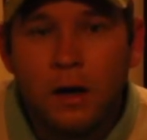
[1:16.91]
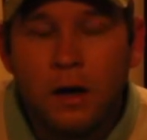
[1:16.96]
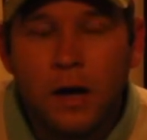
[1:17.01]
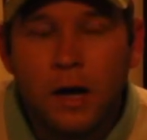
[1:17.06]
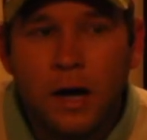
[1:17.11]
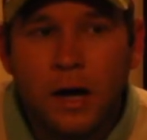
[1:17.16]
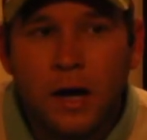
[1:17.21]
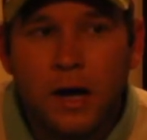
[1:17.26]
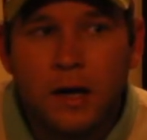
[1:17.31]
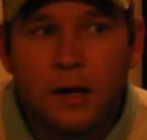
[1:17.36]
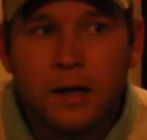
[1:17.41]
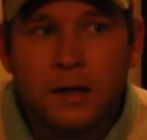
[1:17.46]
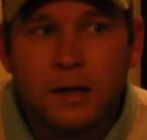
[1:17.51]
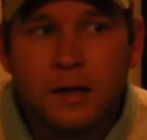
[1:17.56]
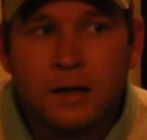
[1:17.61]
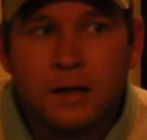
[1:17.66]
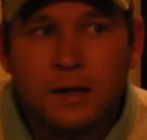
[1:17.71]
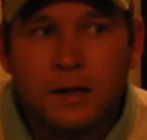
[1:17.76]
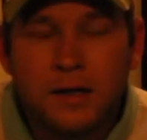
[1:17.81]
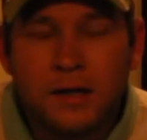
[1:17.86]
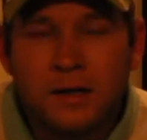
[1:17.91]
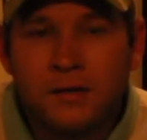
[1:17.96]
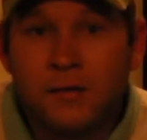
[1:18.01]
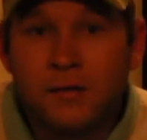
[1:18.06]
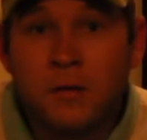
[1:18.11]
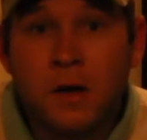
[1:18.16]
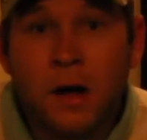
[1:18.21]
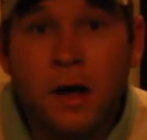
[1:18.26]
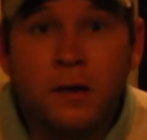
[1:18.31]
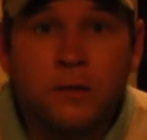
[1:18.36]
It's
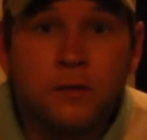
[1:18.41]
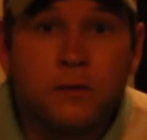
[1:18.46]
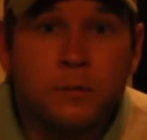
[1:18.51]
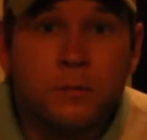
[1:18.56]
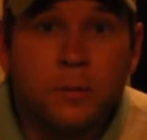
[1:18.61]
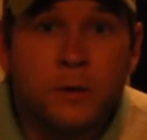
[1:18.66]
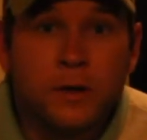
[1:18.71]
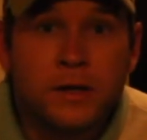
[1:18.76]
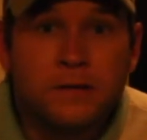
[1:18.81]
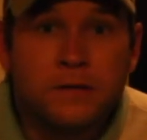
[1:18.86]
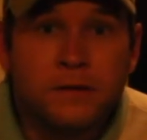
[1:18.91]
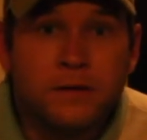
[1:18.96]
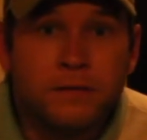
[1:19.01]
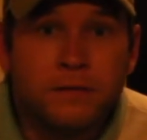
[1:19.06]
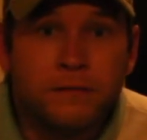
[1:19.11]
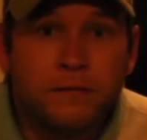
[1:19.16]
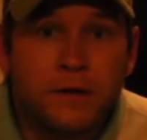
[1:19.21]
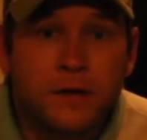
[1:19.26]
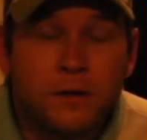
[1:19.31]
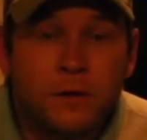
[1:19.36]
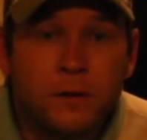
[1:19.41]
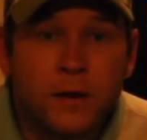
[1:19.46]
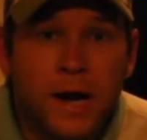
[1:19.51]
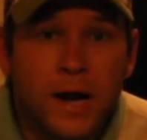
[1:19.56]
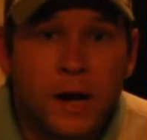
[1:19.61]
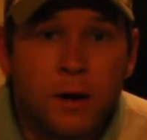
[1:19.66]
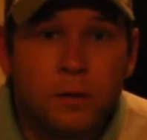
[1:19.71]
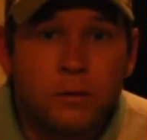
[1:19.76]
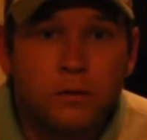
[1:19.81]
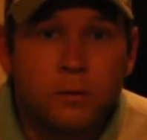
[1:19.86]
not super easy to figure
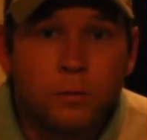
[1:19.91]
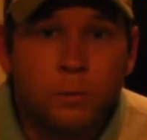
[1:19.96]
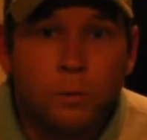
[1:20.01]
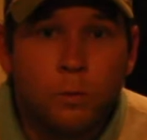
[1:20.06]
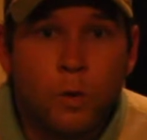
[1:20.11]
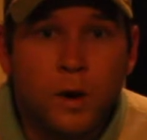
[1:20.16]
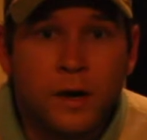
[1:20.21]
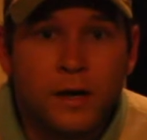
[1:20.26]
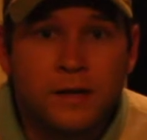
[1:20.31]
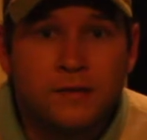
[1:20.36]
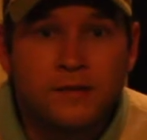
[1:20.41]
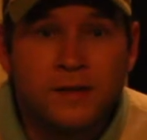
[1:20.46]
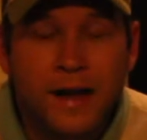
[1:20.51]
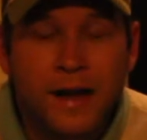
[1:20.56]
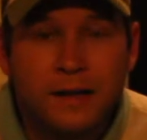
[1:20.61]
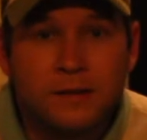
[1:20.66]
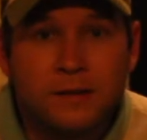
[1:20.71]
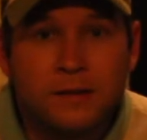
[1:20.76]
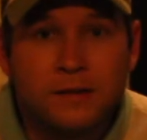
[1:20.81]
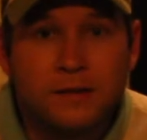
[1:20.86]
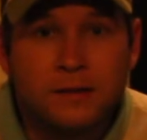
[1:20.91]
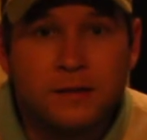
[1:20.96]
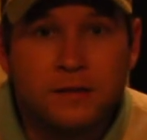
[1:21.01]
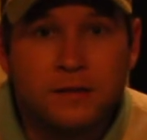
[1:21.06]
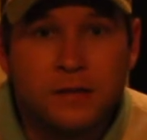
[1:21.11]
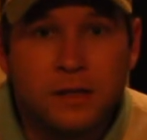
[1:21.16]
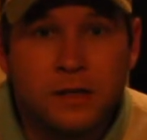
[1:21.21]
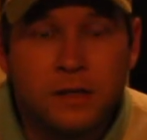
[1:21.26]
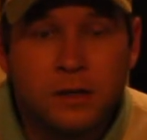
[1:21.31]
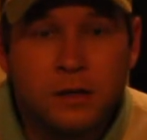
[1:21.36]
out what exactly
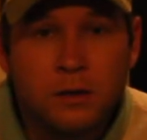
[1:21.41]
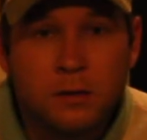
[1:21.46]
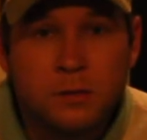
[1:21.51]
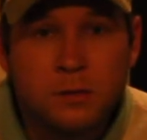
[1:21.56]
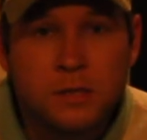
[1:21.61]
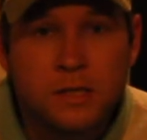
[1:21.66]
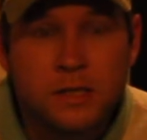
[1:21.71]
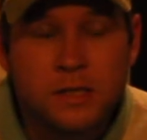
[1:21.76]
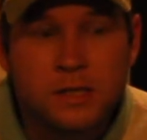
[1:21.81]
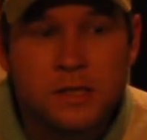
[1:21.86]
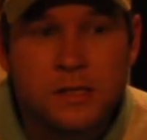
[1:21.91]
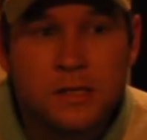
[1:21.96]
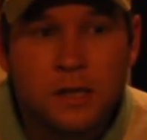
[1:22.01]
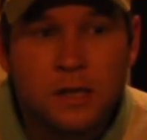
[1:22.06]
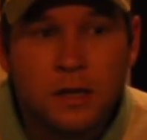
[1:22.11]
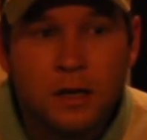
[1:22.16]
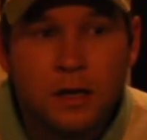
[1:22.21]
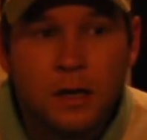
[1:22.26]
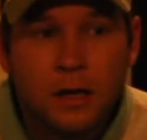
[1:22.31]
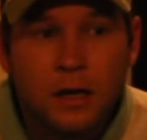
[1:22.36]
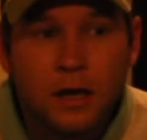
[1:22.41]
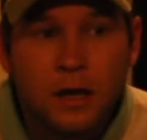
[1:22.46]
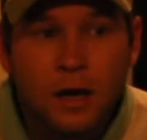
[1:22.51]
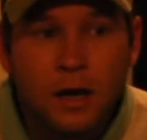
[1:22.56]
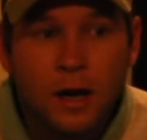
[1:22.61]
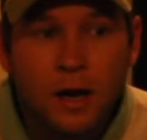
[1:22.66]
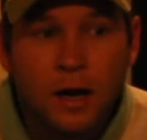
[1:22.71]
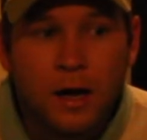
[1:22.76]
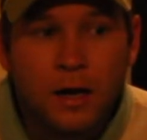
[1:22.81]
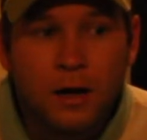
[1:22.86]
Disney uses,
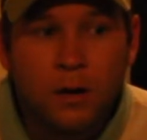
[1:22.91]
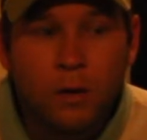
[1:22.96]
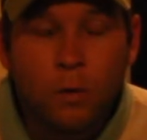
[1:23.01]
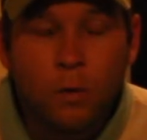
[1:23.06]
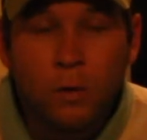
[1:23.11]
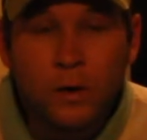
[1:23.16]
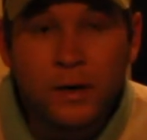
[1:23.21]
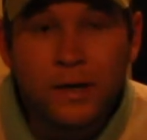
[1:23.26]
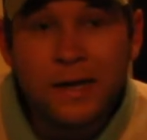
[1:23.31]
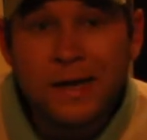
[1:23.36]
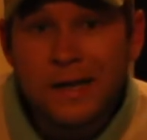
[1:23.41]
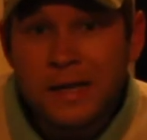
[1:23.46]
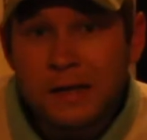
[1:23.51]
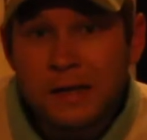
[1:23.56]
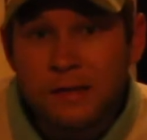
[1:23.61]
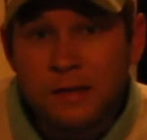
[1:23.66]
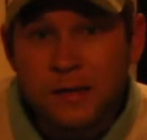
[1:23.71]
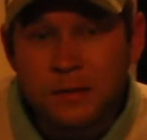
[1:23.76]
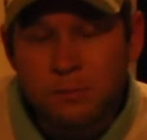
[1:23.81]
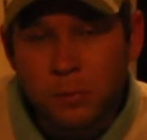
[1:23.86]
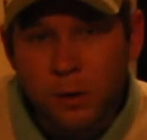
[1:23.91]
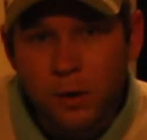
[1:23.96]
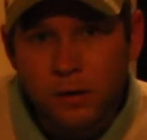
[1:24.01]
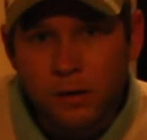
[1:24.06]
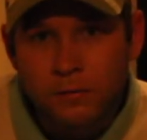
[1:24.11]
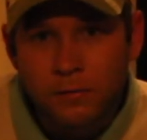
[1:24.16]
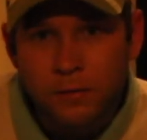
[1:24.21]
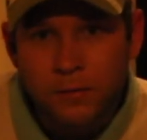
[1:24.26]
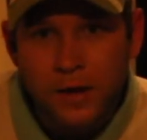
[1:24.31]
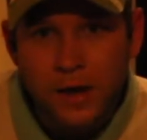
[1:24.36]
or any theme
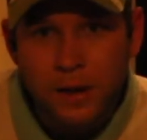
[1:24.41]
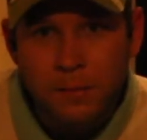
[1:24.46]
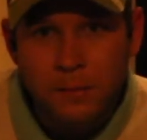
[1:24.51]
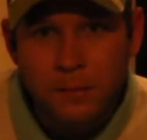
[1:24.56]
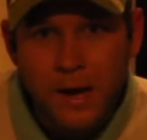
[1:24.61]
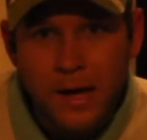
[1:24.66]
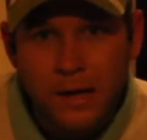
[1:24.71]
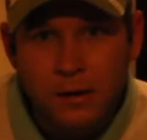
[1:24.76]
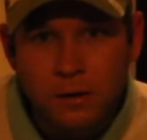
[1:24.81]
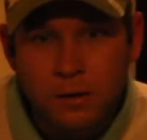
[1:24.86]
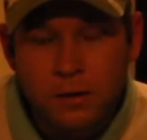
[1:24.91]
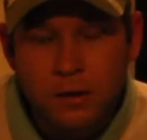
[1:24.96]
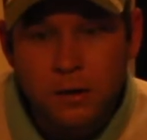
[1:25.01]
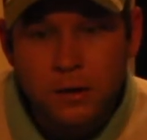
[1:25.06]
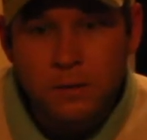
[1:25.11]
park for that matter.